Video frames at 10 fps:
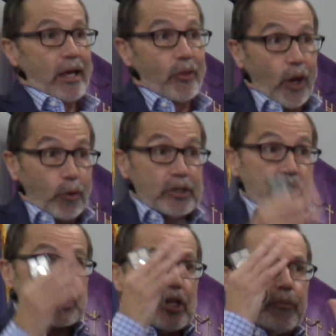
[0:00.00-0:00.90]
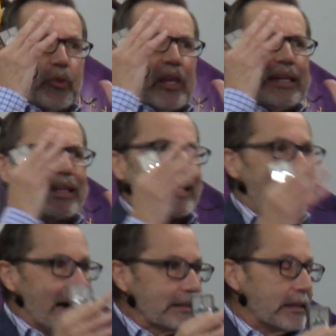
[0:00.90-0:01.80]
there is something
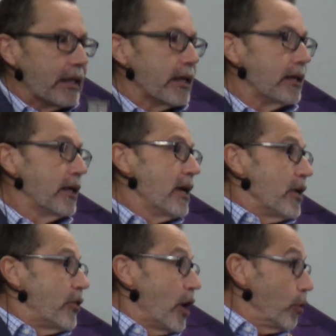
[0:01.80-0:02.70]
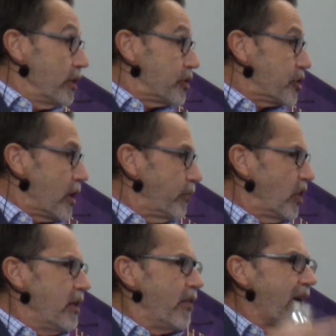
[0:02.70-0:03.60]
godly. There is
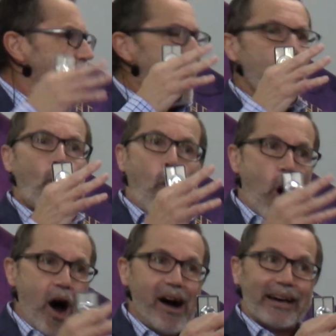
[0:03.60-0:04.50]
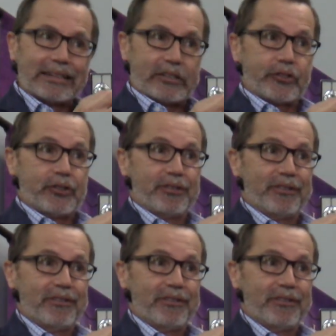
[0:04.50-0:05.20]
something that I want.